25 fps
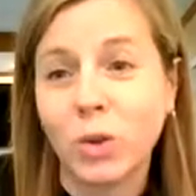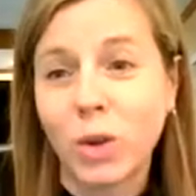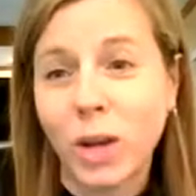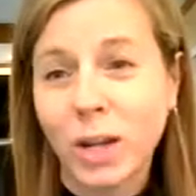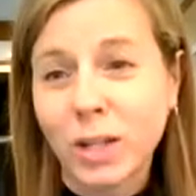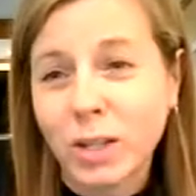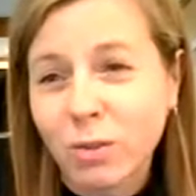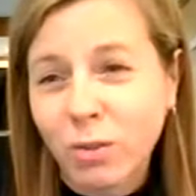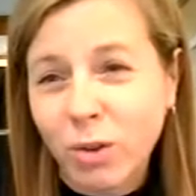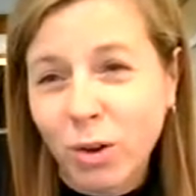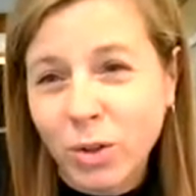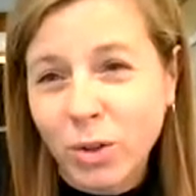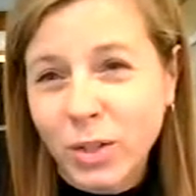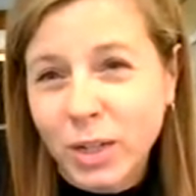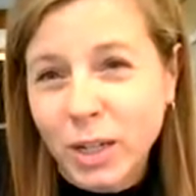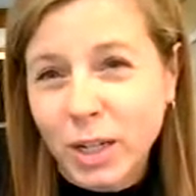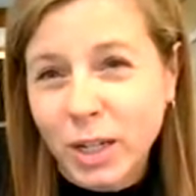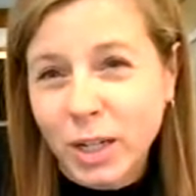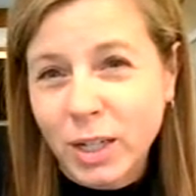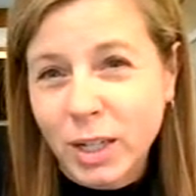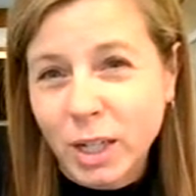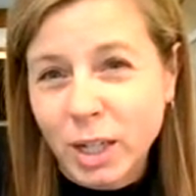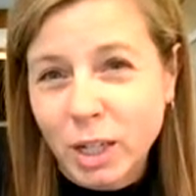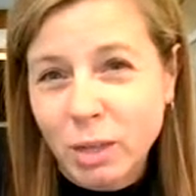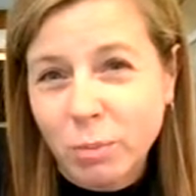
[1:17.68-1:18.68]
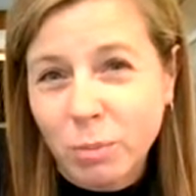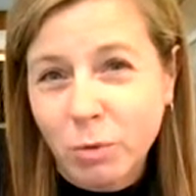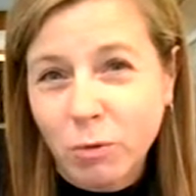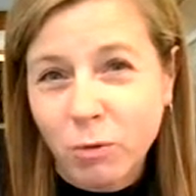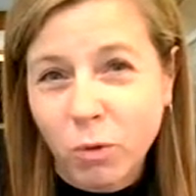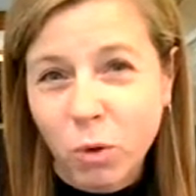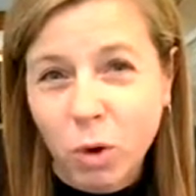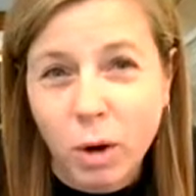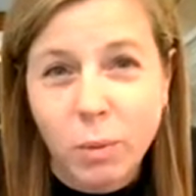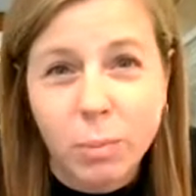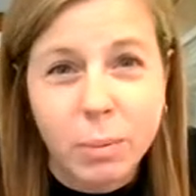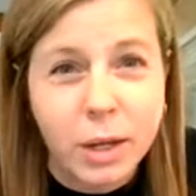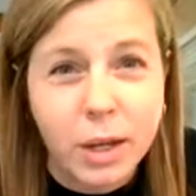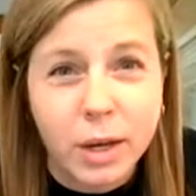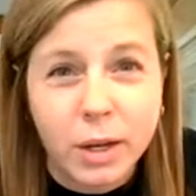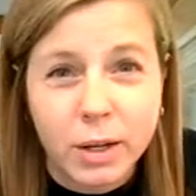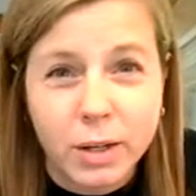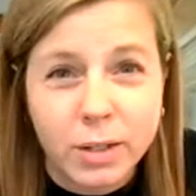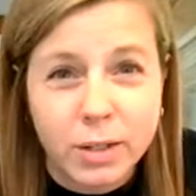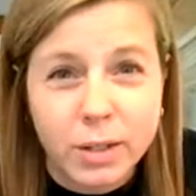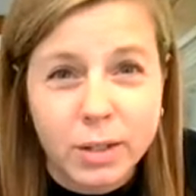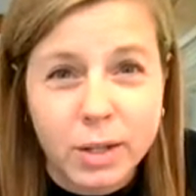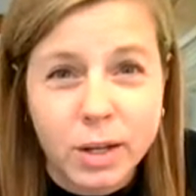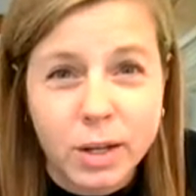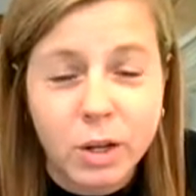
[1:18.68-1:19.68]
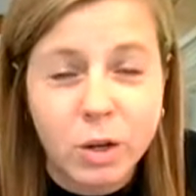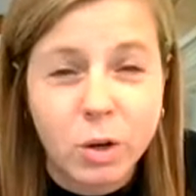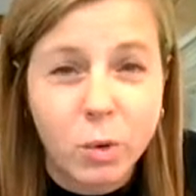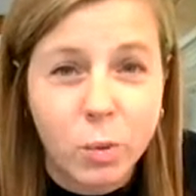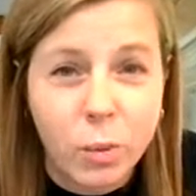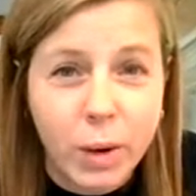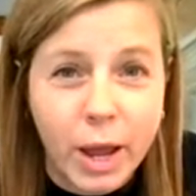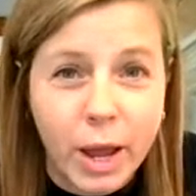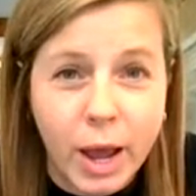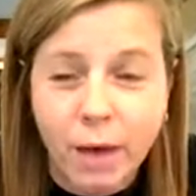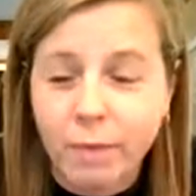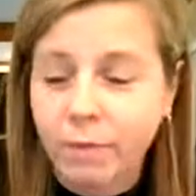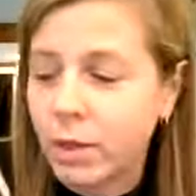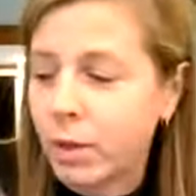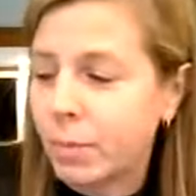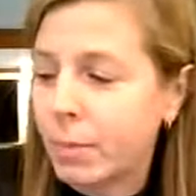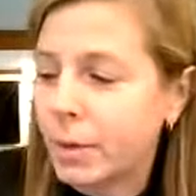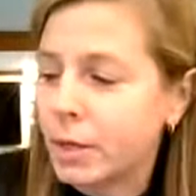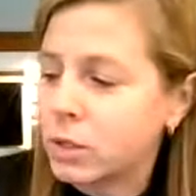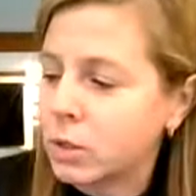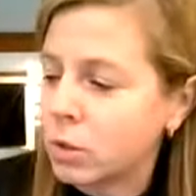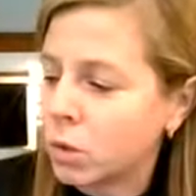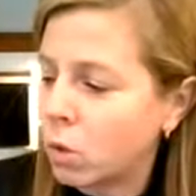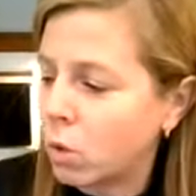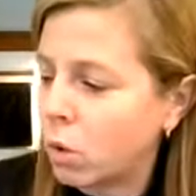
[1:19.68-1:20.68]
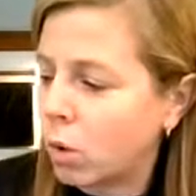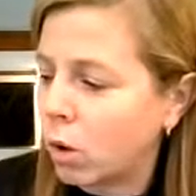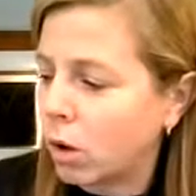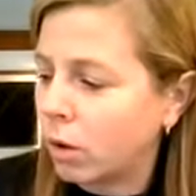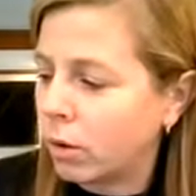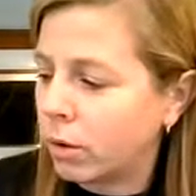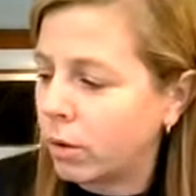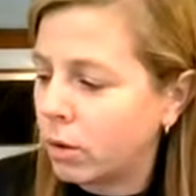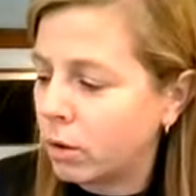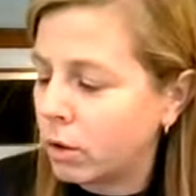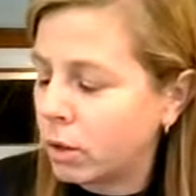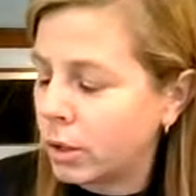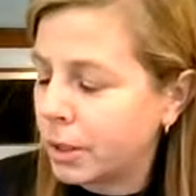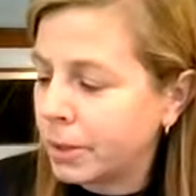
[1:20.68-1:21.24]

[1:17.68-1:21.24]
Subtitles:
and you guys have all seen a dice before because we have them at school.